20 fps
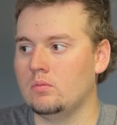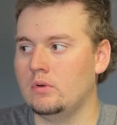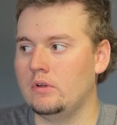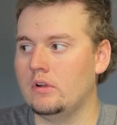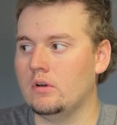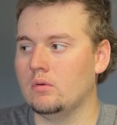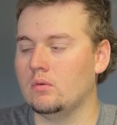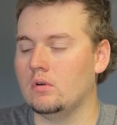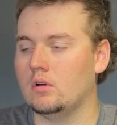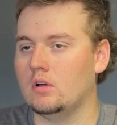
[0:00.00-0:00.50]
we
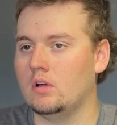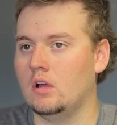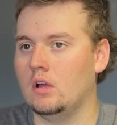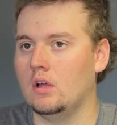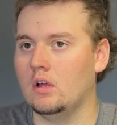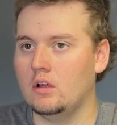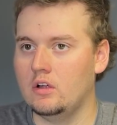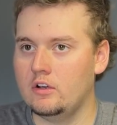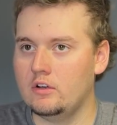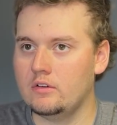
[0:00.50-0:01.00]
don't
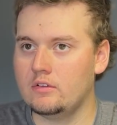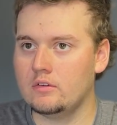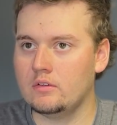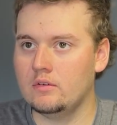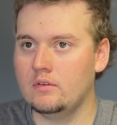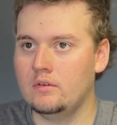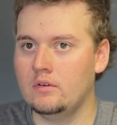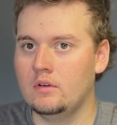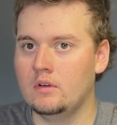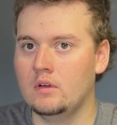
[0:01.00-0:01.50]
hunt
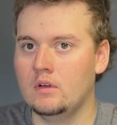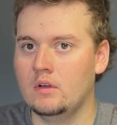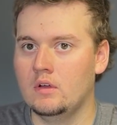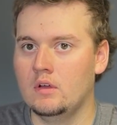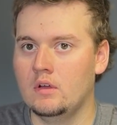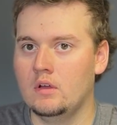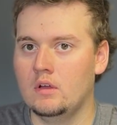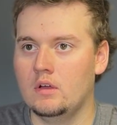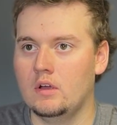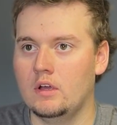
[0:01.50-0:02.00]

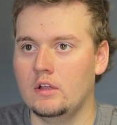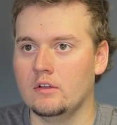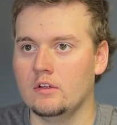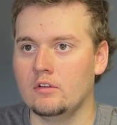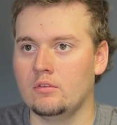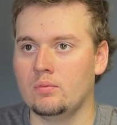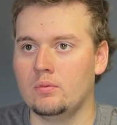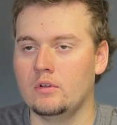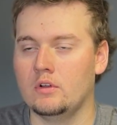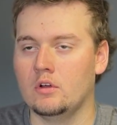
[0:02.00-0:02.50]

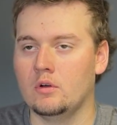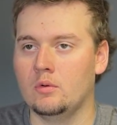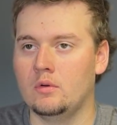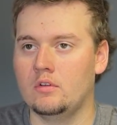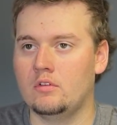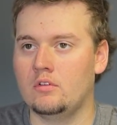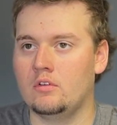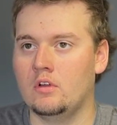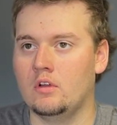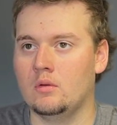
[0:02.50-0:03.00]
unless we know
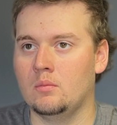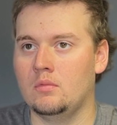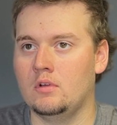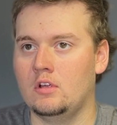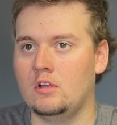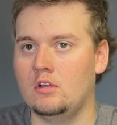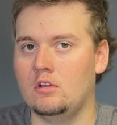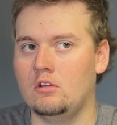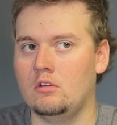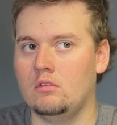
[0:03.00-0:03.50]
it's going to
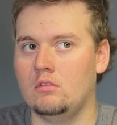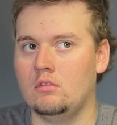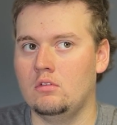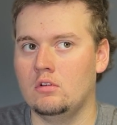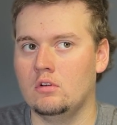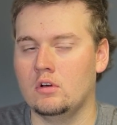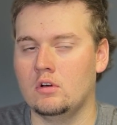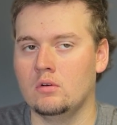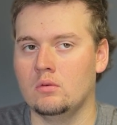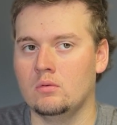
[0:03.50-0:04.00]
be you
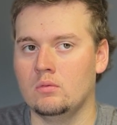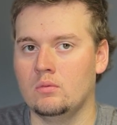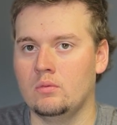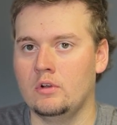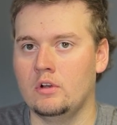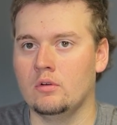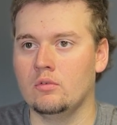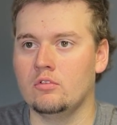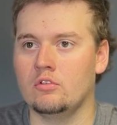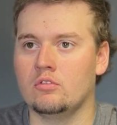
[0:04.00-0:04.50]
know we
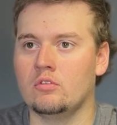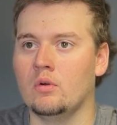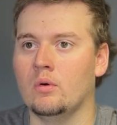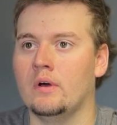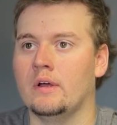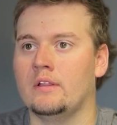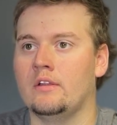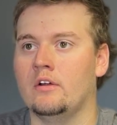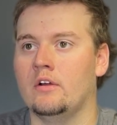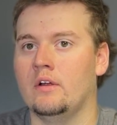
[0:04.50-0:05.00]
don't just go
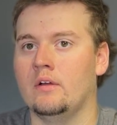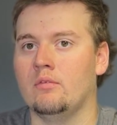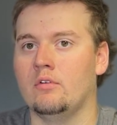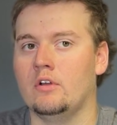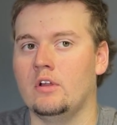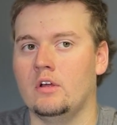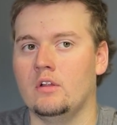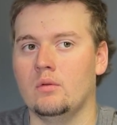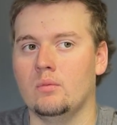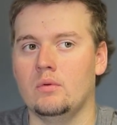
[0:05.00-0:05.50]
out there every
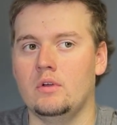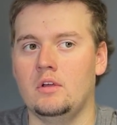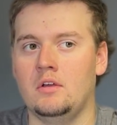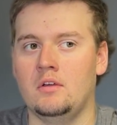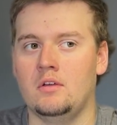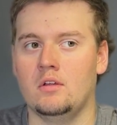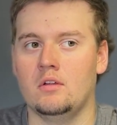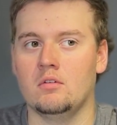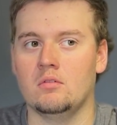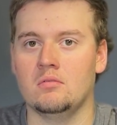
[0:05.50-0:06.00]
day of the
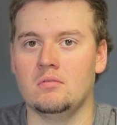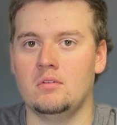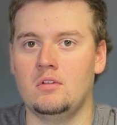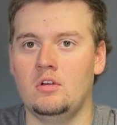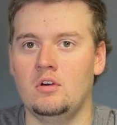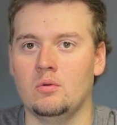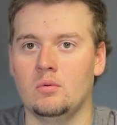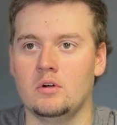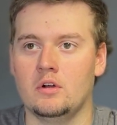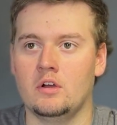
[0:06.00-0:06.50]
week and
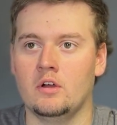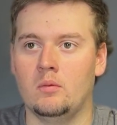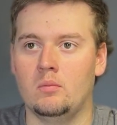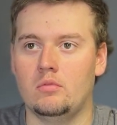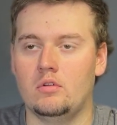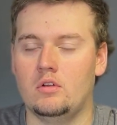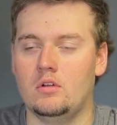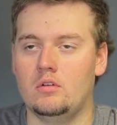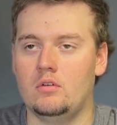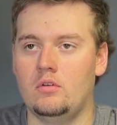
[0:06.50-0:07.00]
kill what comes
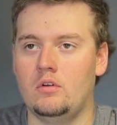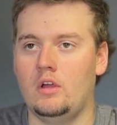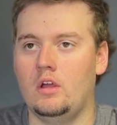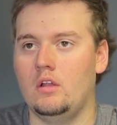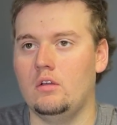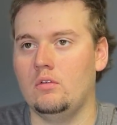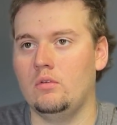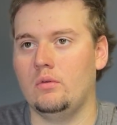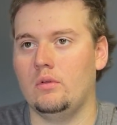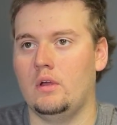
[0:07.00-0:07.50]
in. You
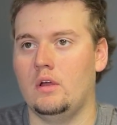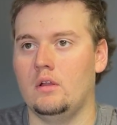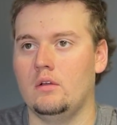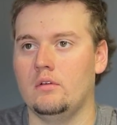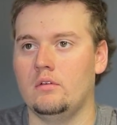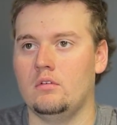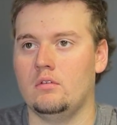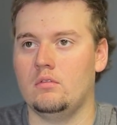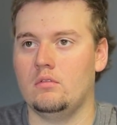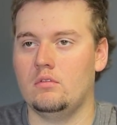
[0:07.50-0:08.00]
can't do that
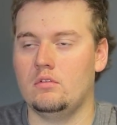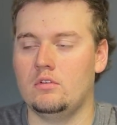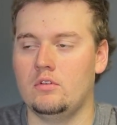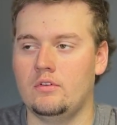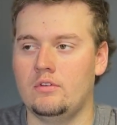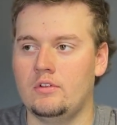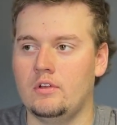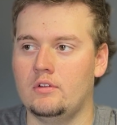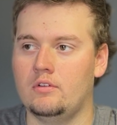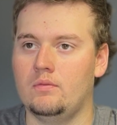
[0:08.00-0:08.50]
and
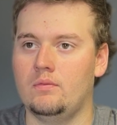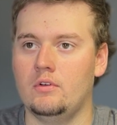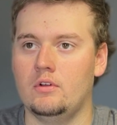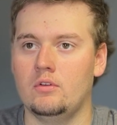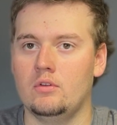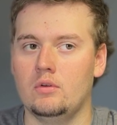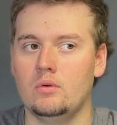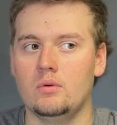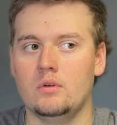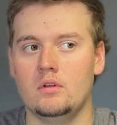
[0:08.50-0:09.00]
successfully
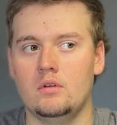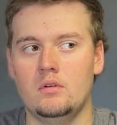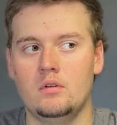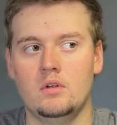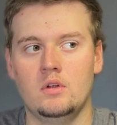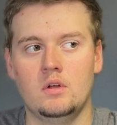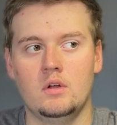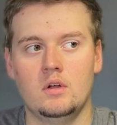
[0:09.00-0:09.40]
do it.